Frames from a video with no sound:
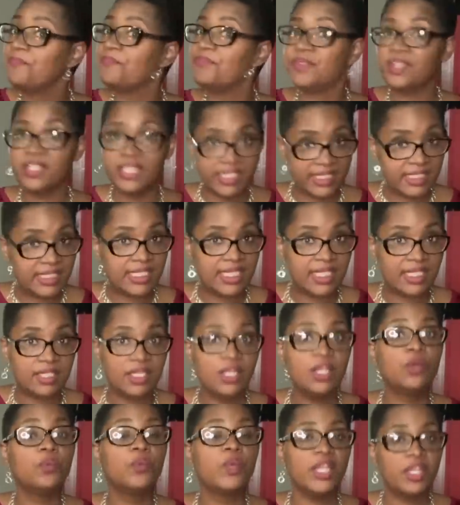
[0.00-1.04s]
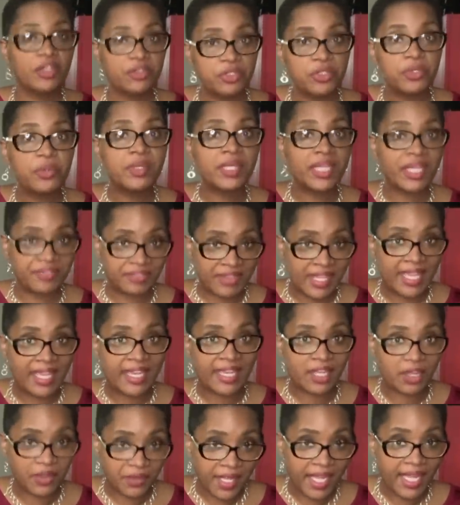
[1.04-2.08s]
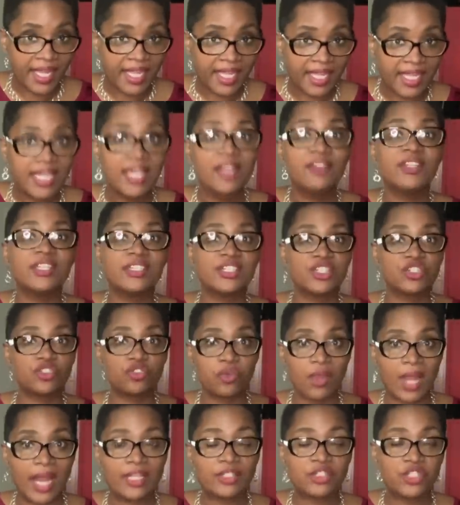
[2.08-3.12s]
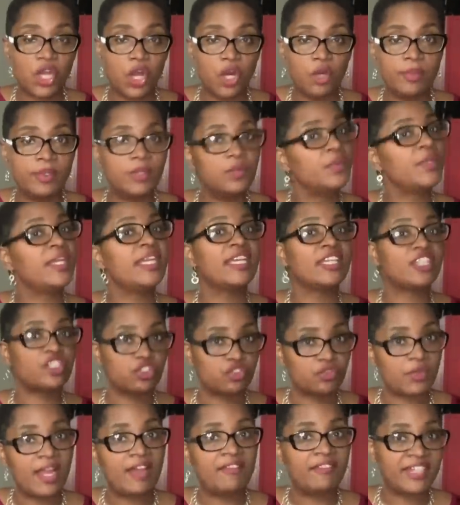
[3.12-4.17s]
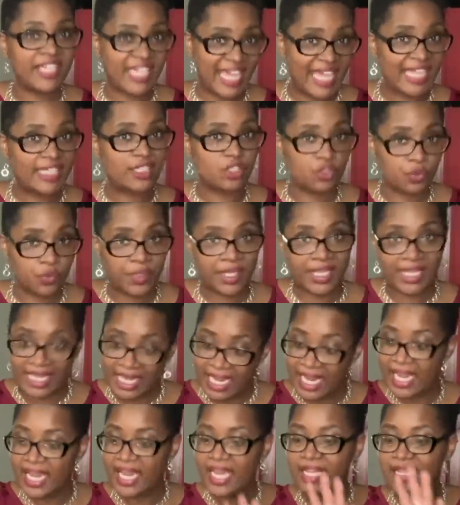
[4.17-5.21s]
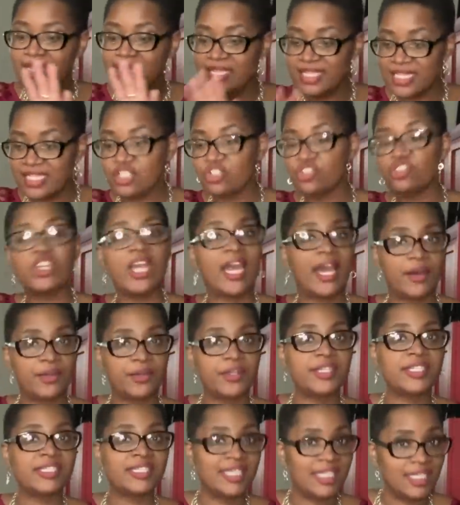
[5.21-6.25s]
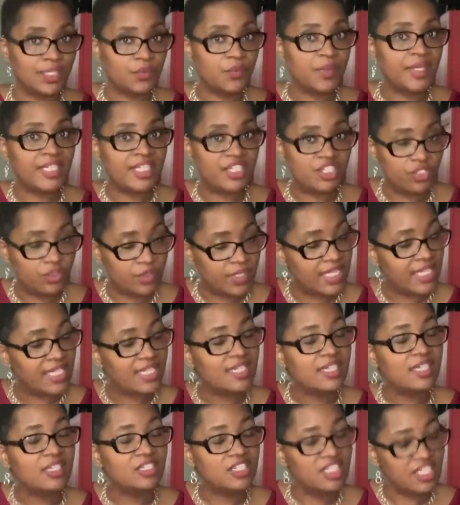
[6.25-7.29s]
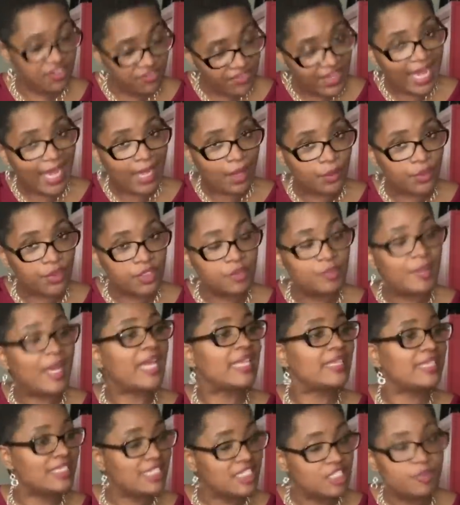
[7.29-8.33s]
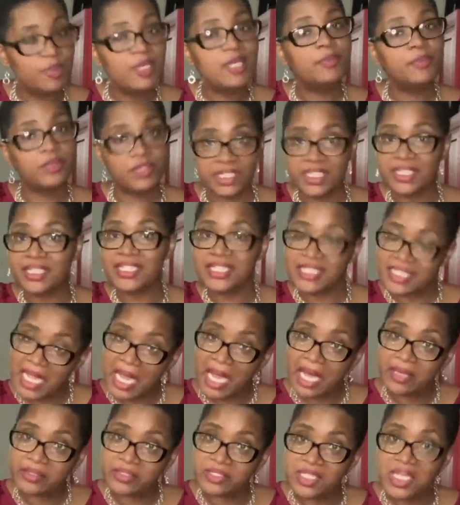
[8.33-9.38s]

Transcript: Listen, we are doing our thing, okay? This is Croctober. We extravaganzaing. And this chowder is getting ready to get devoured by these people in this house.